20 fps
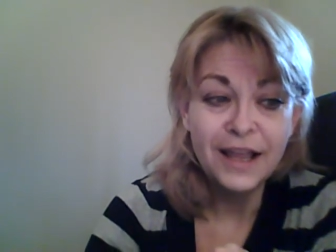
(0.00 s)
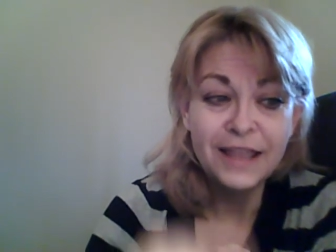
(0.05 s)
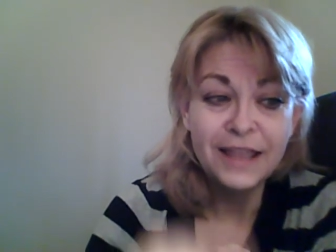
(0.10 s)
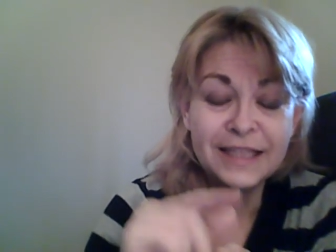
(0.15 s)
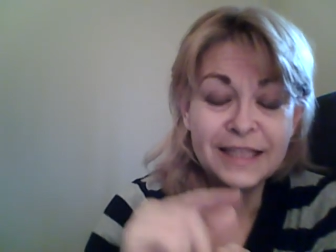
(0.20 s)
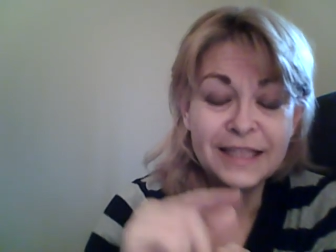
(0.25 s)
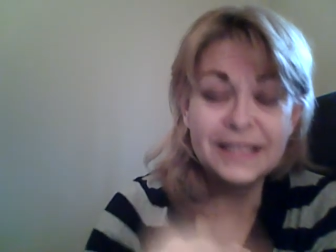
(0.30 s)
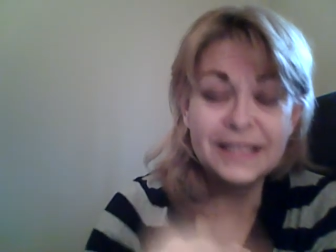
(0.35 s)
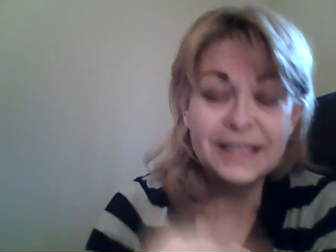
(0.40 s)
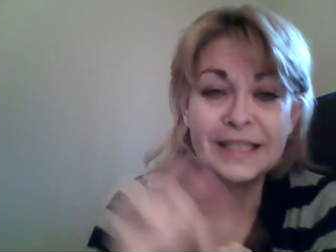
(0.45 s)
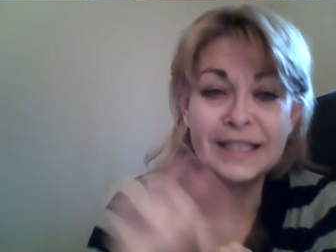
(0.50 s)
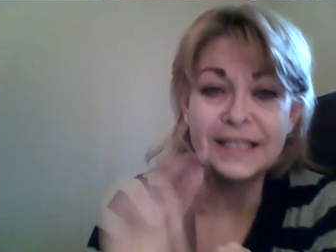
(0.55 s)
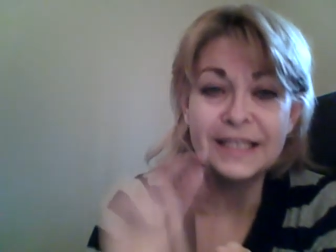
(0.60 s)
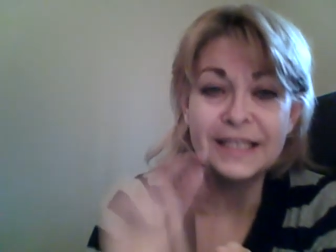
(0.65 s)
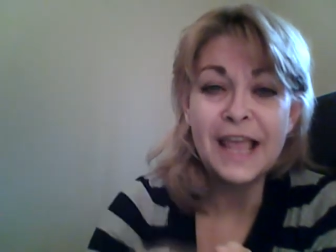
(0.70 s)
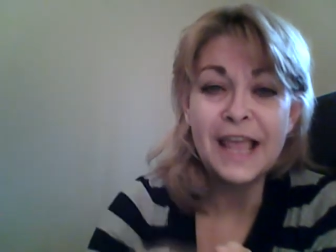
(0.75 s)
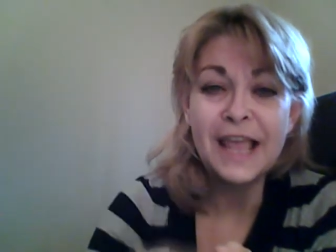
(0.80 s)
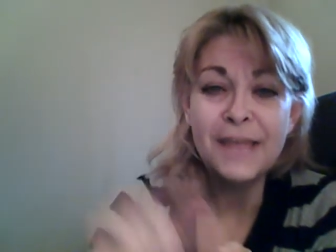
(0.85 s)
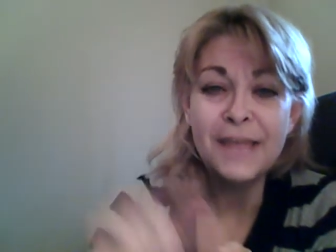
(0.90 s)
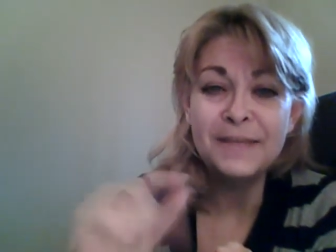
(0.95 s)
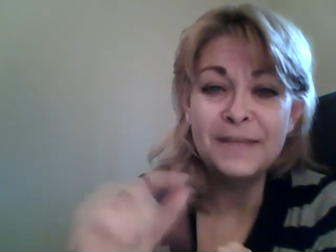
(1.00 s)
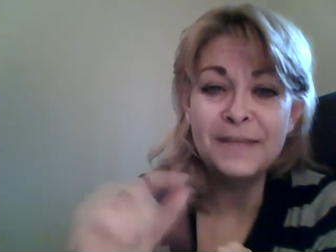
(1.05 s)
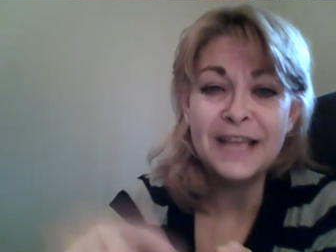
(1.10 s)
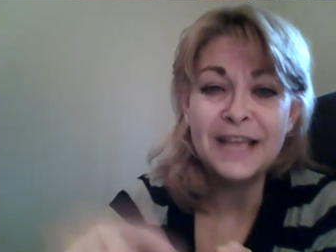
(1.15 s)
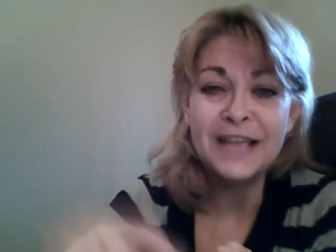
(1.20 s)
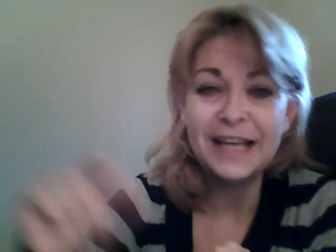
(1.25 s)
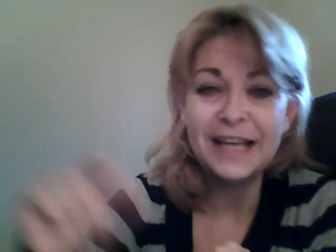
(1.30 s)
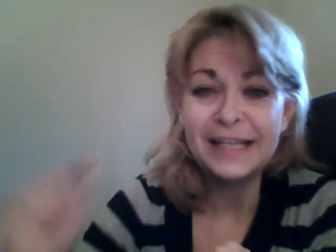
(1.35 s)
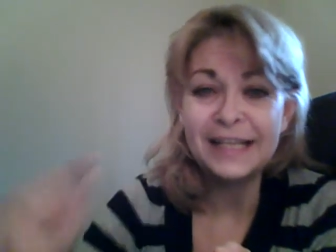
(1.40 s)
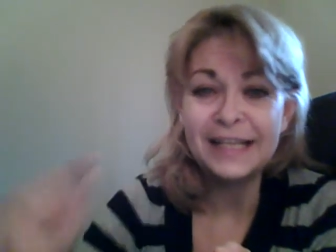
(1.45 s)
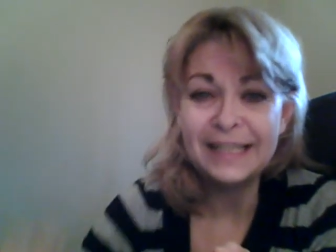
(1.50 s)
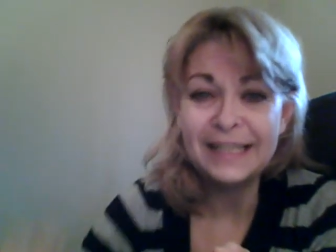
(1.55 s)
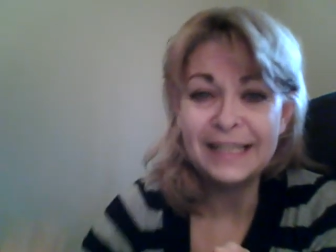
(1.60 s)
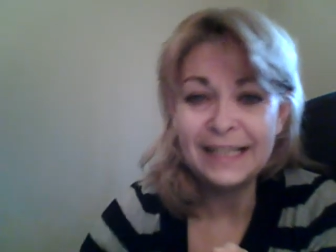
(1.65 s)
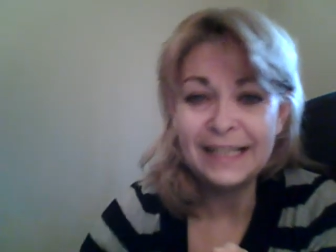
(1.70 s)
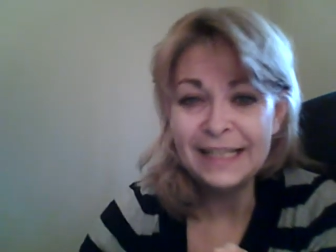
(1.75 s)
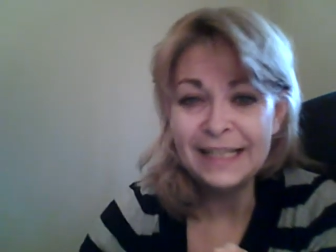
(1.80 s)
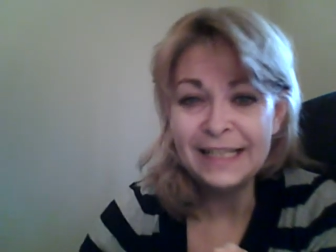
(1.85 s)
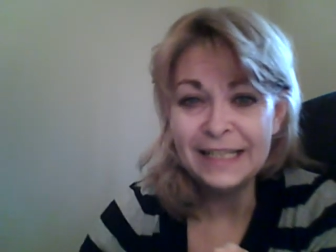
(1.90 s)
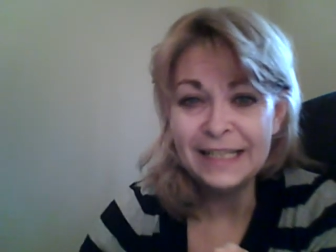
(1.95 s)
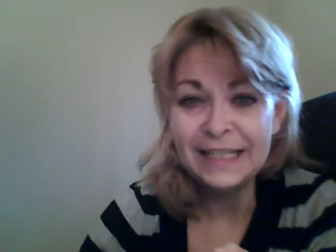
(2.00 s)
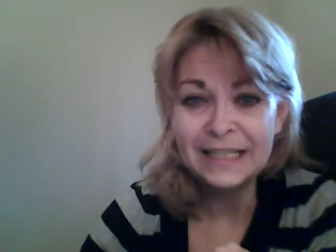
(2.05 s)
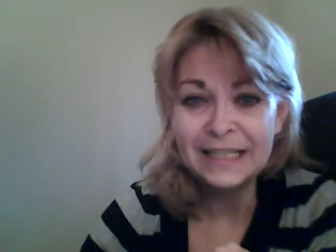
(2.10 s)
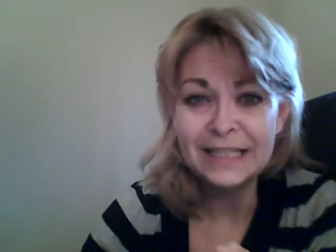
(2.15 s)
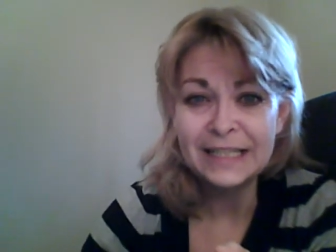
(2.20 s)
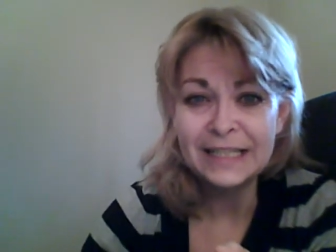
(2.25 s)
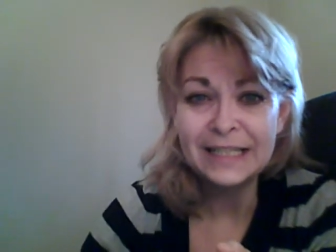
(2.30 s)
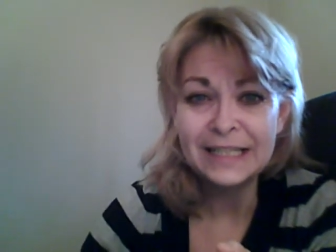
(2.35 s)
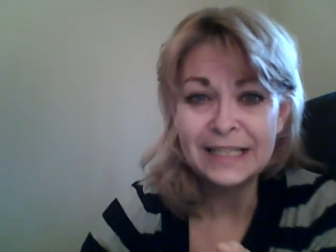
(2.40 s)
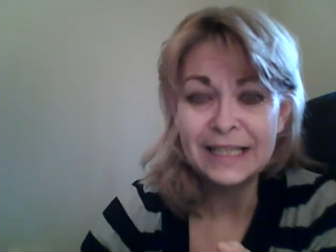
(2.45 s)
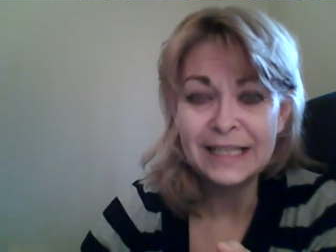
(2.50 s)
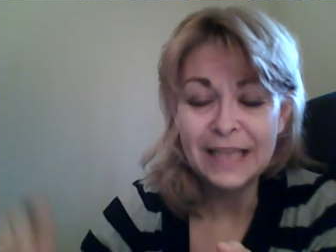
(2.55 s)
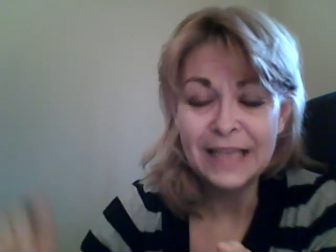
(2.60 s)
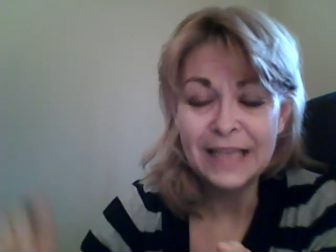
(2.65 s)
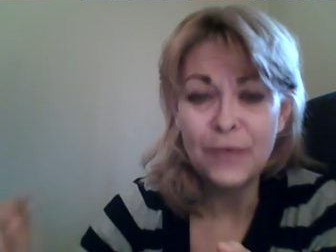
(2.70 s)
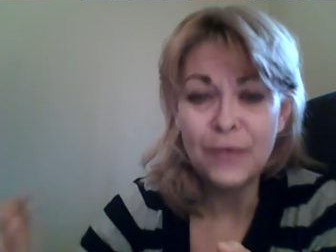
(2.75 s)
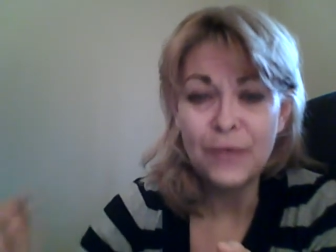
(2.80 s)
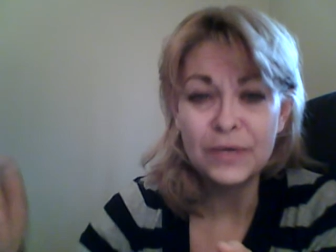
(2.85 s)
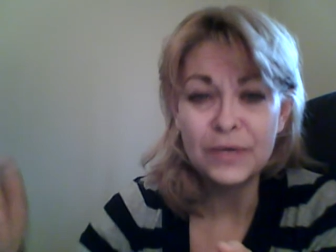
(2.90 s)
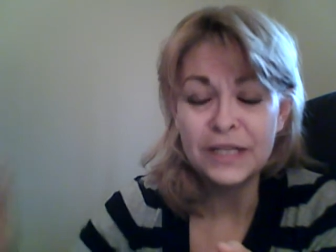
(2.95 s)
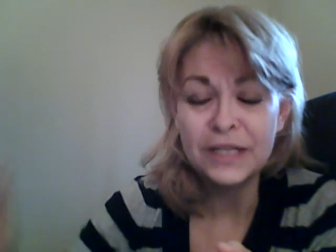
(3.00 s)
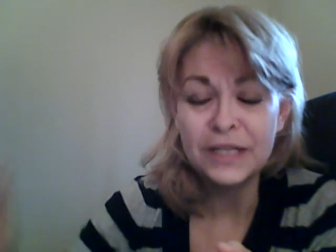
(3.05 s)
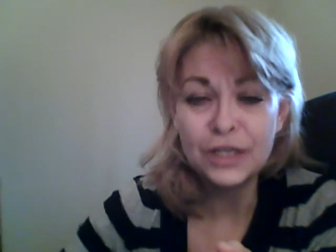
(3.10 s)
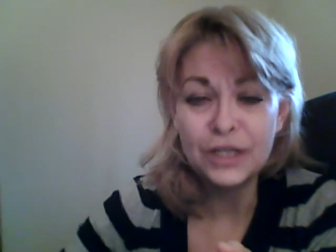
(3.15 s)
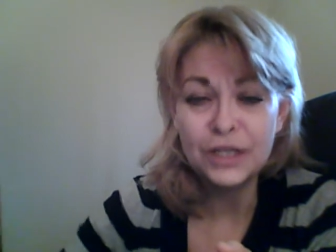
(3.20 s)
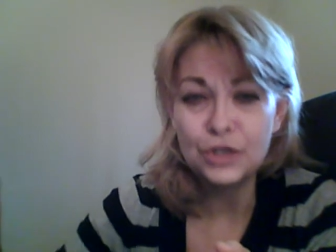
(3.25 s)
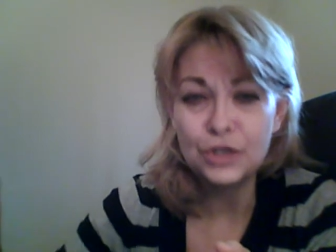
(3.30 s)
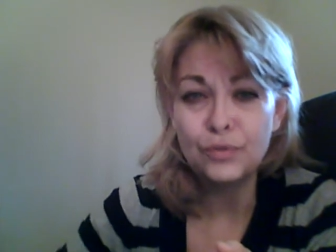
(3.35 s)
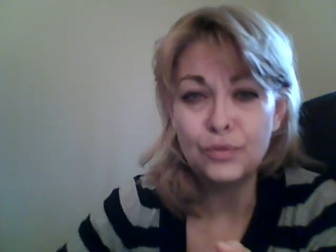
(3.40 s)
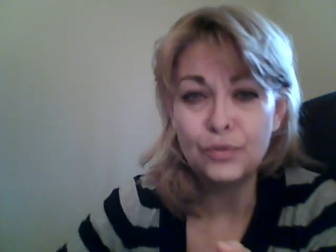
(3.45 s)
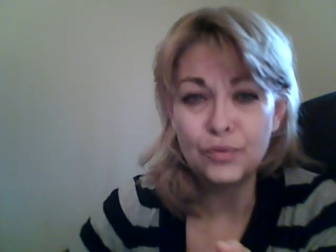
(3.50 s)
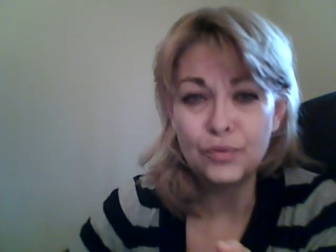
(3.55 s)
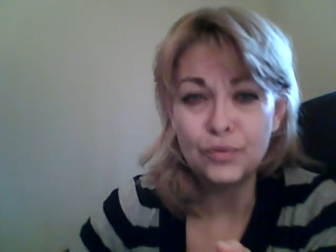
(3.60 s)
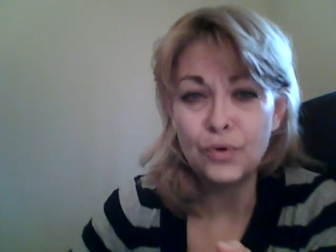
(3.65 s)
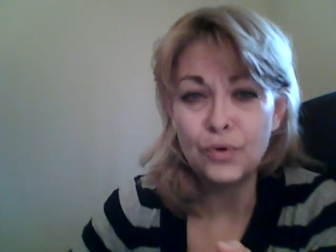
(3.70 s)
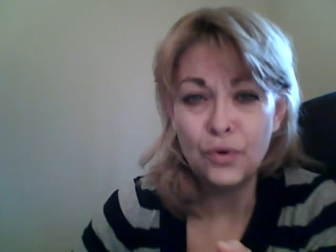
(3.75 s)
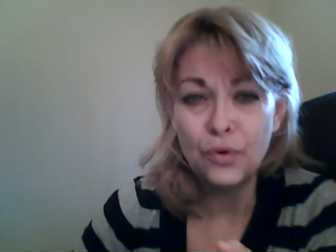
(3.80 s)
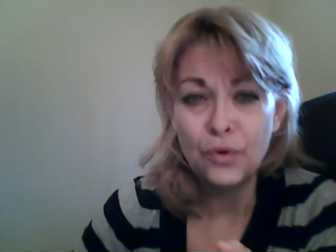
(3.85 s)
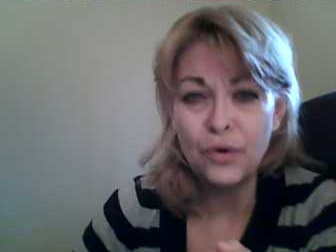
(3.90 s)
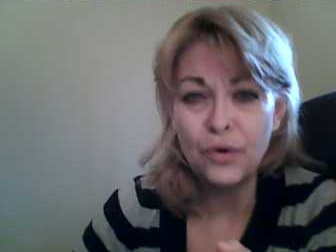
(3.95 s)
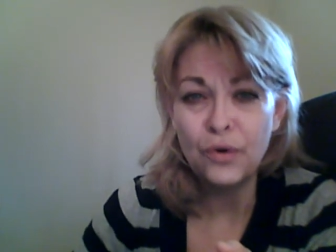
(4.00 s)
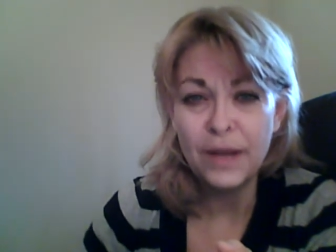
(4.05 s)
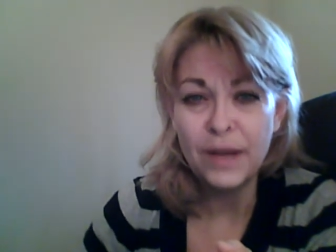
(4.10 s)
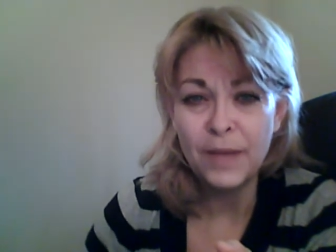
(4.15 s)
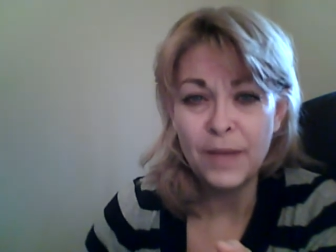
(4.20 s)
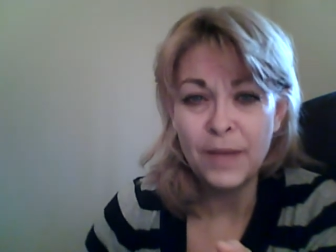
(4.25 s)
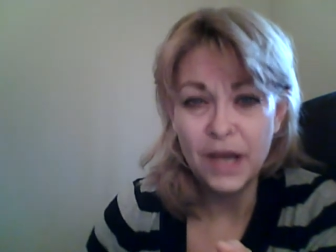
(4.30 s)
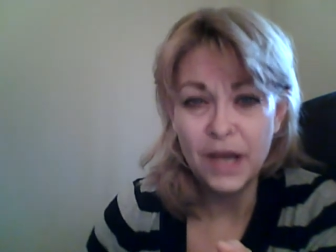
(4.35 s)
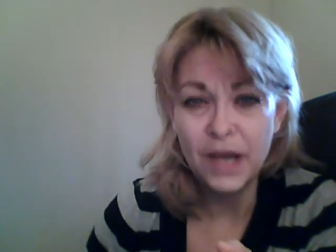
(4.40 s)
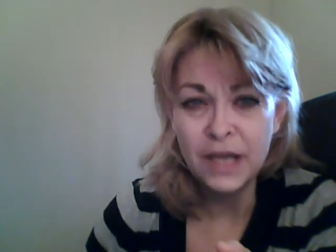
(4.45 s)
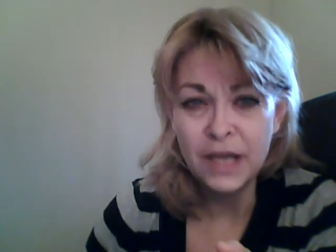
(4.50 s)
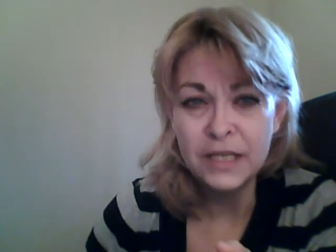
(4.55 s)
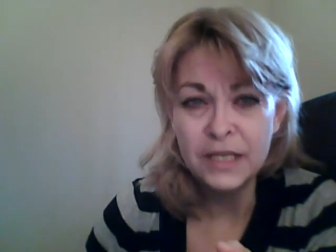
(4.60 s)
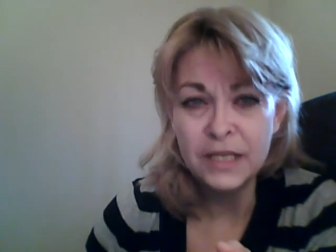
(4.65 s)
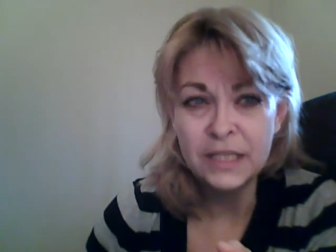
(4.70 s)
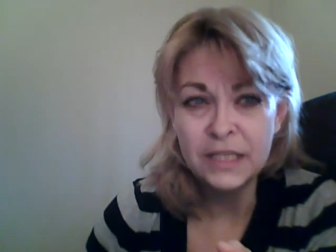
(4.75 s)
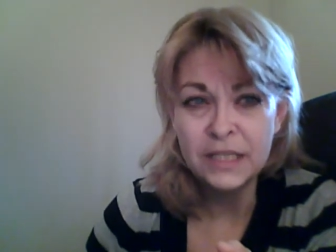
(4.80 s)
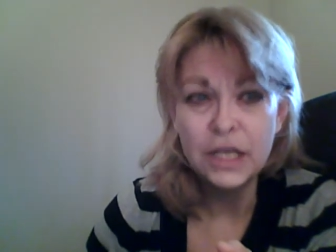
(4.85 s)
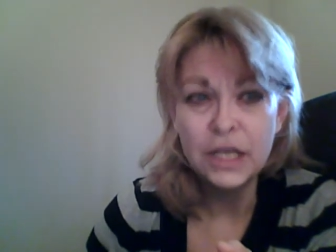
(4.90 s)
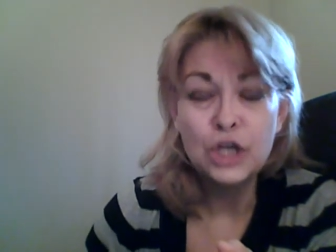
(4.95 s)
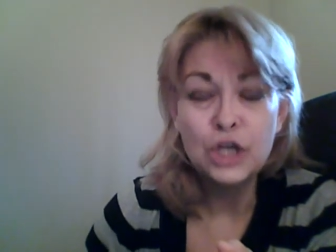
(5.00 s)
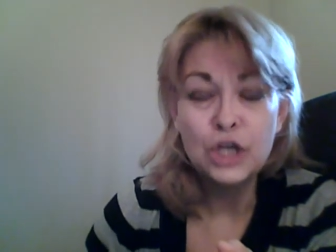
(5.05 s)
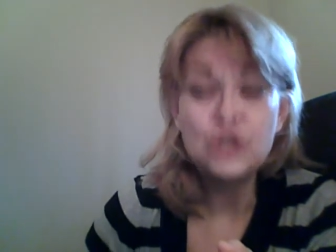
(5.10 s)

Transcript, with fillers: the same techniques that were done to program us